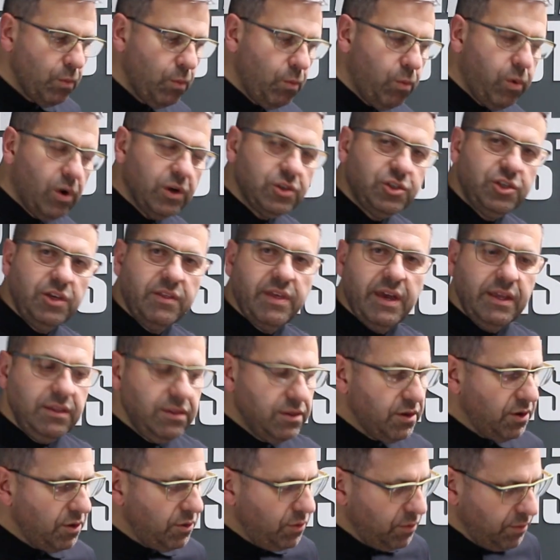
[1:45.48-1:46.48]
What do you
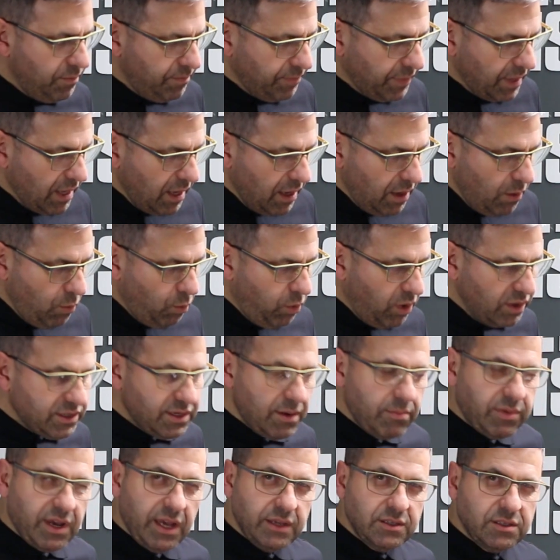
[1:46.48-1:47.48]
then do? What
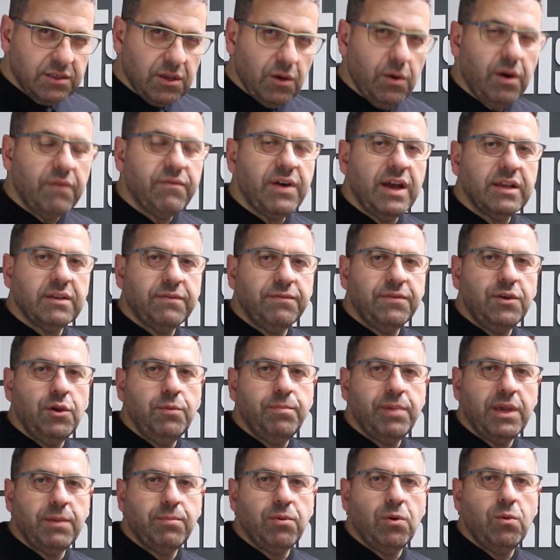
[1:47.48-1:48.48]
I'm going to do, I've had a
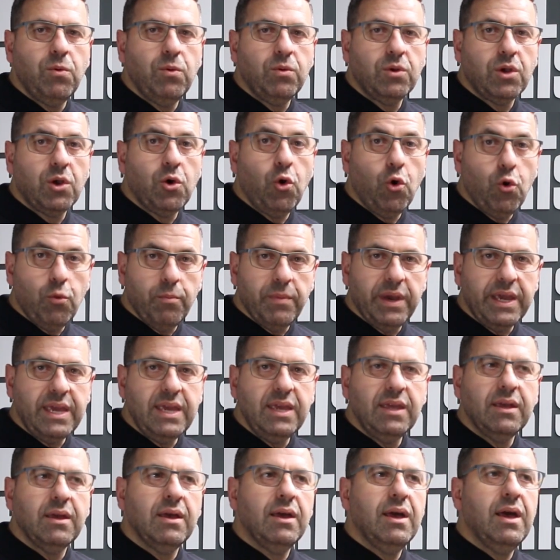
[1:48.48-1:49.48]
few people call
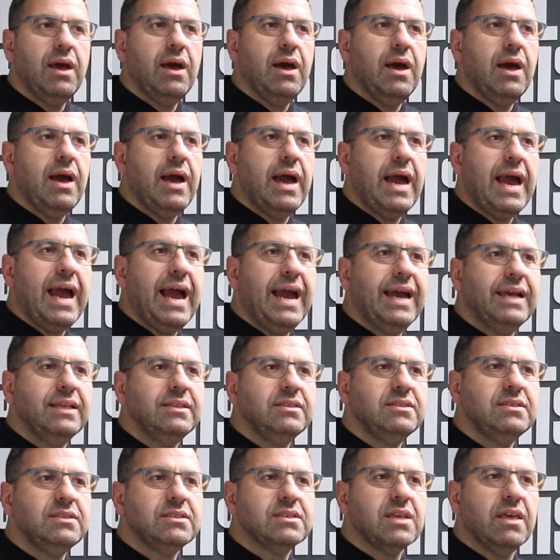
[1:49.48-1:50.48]
me
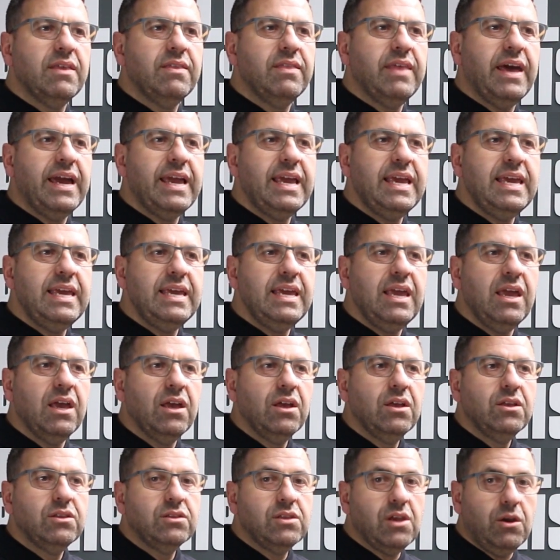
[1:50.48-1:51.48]
and they
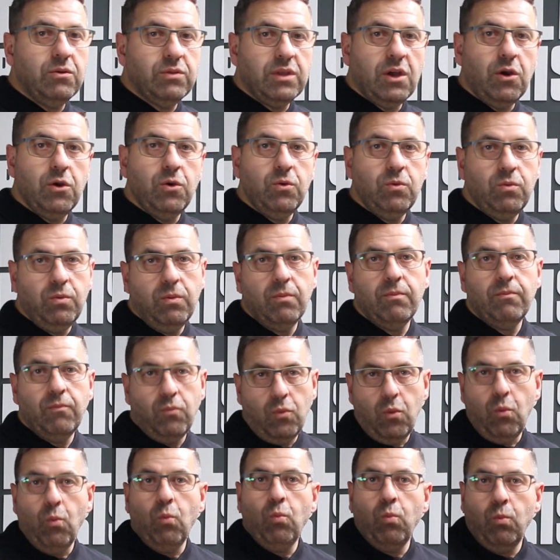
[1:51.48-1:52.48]
don't know
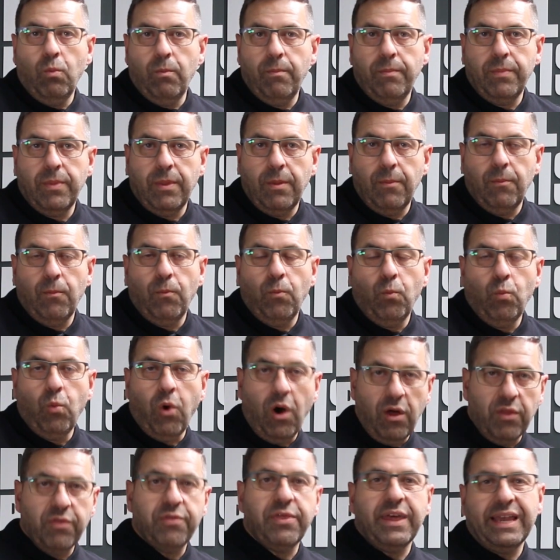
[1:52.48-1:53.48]

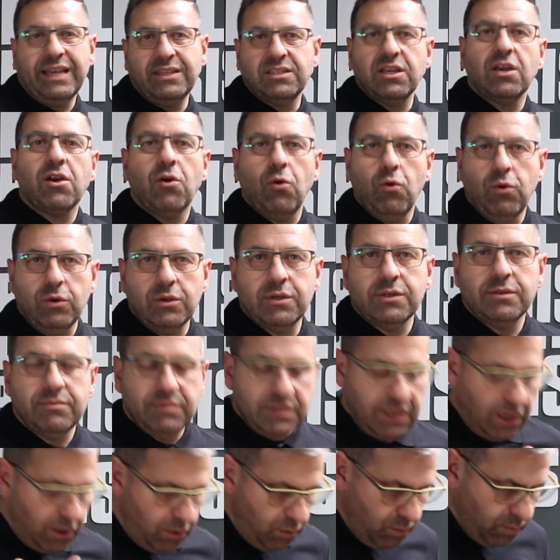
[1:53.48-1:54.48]
what things are called.
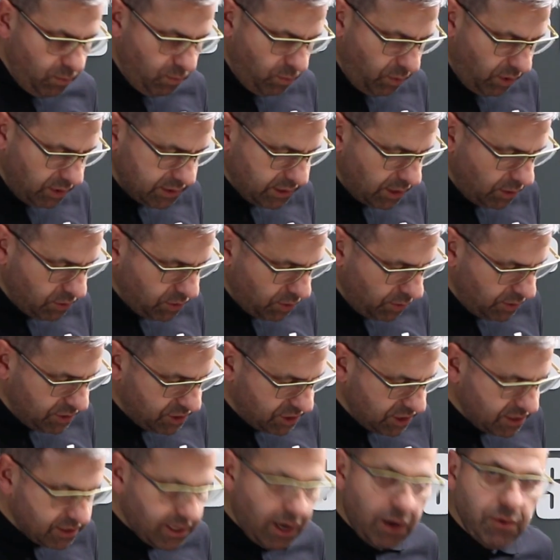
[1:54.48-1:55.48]
So what I'll do is
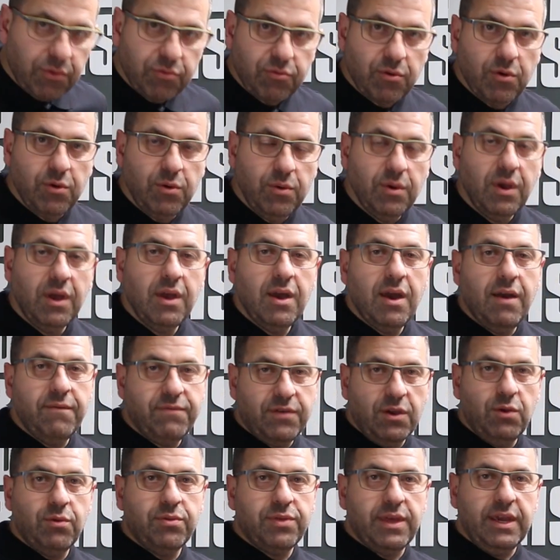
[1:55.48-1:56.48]
just go through a
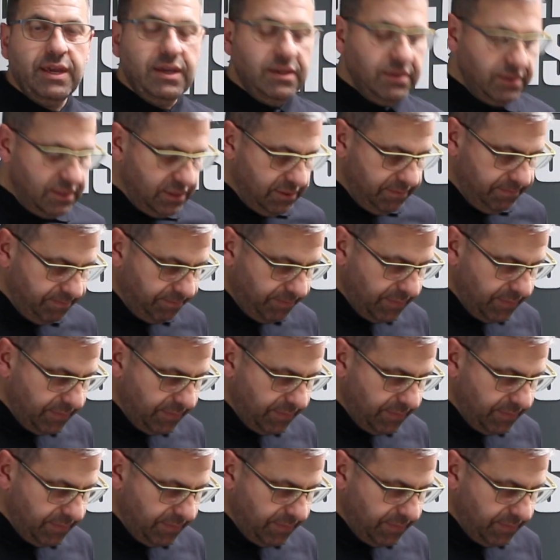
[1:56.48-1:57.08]
few things.